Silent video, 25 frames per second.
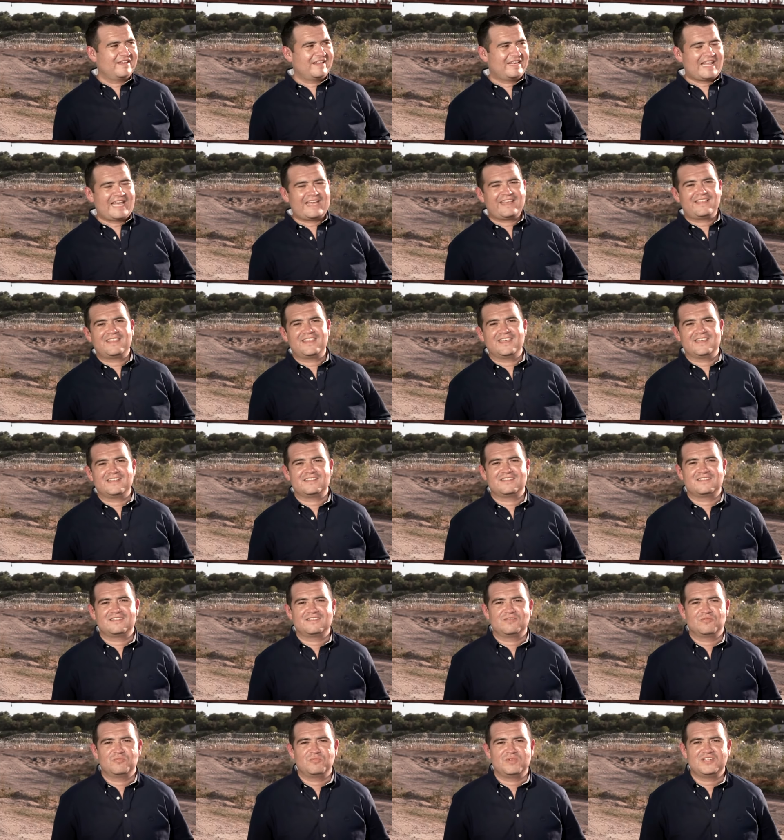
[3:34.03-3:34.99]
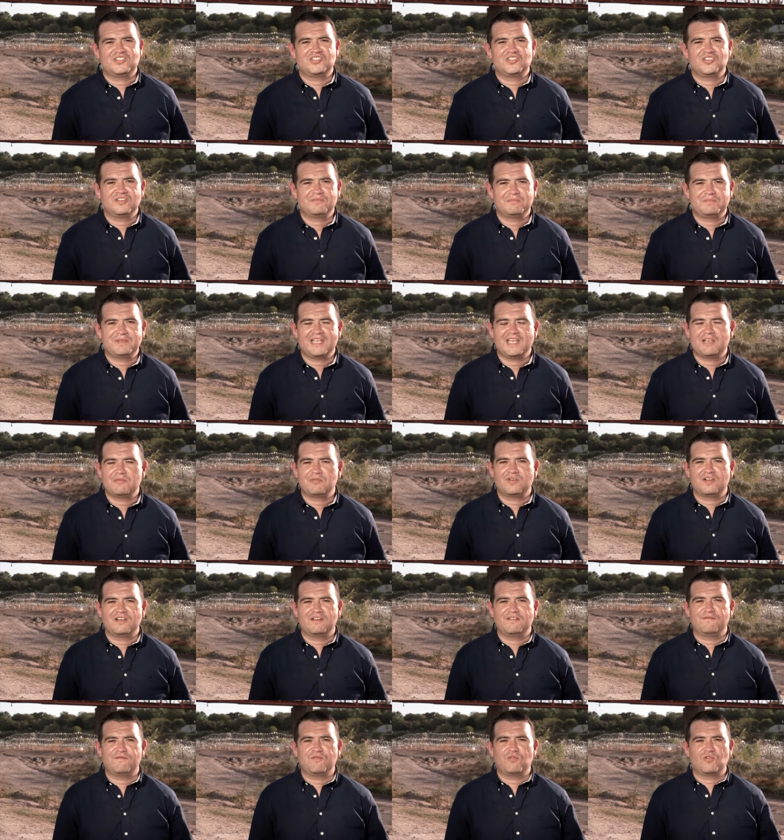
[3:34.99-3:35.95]
like this. We should be able
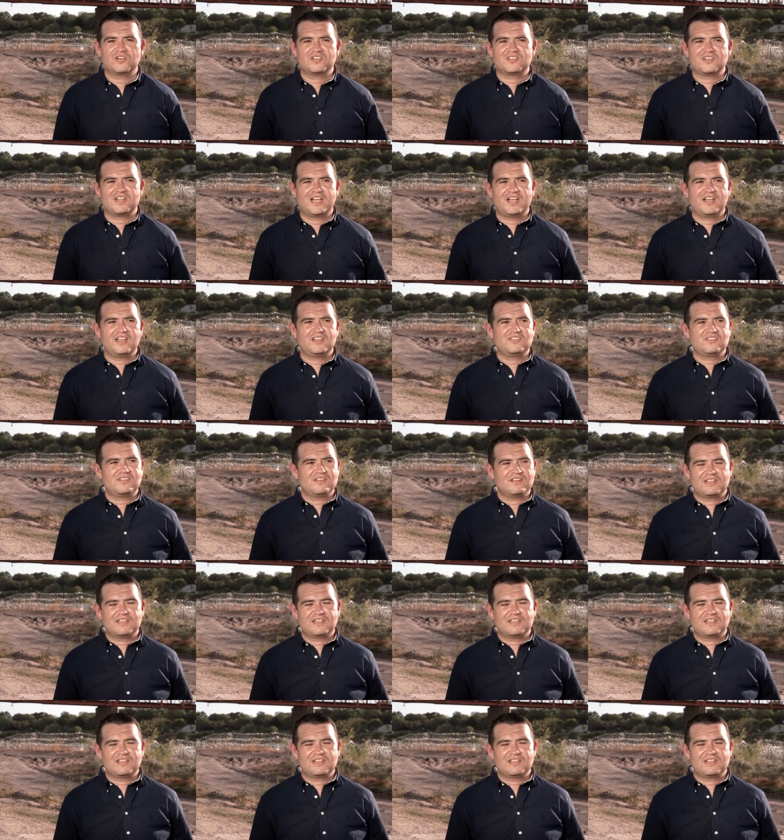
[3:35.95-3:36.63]
to enforce laws.